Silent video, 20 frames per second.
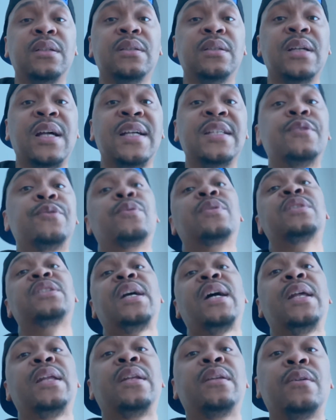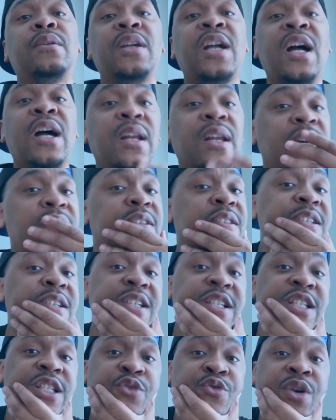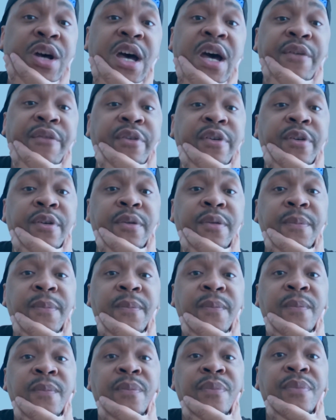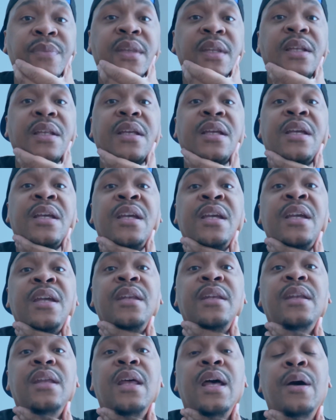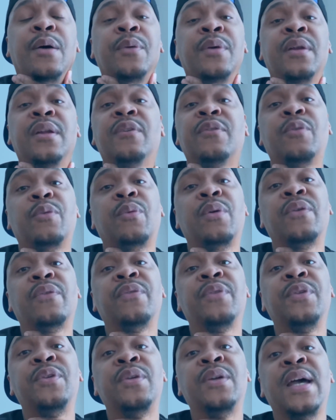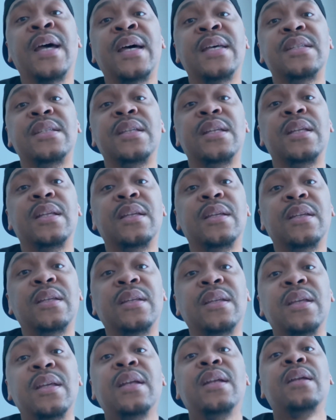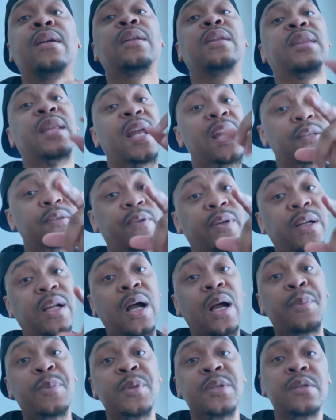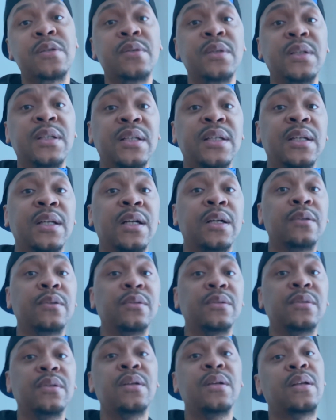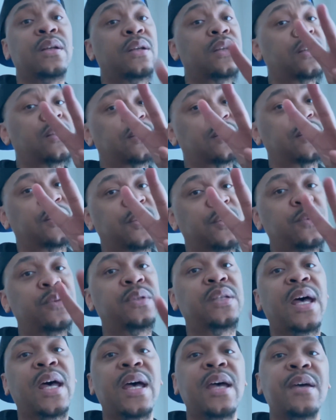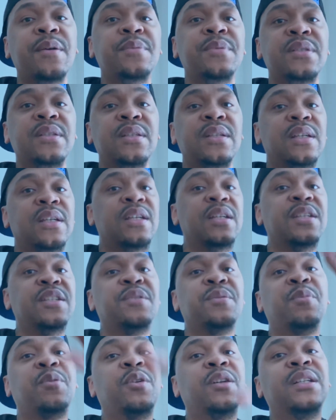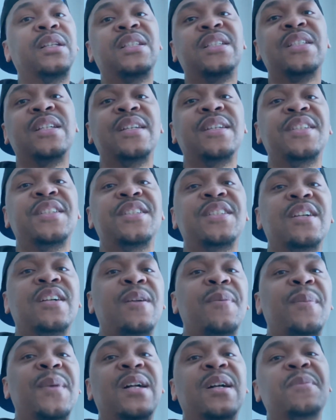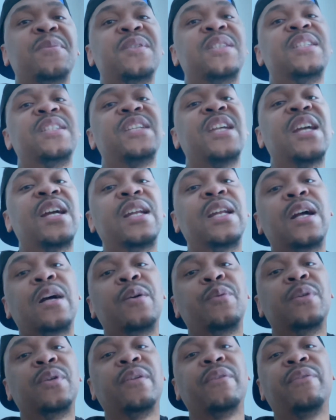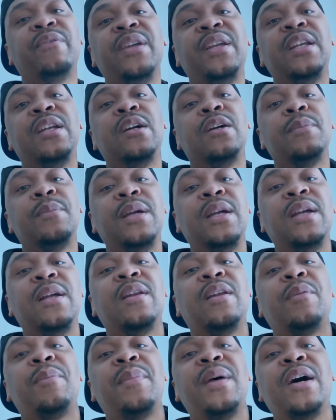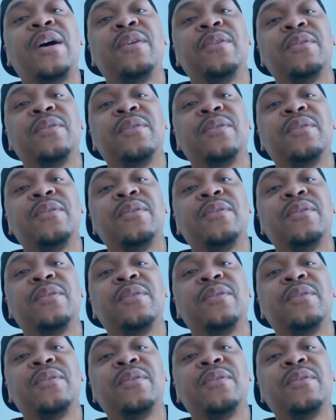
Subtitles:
I just want y'all to know y'all lost a good driver, and I will never work for you guys again. Thanks for the opportunity though. 2 times. It's your boy, the Shun, man. I'm checking out with a video, man. I'm out.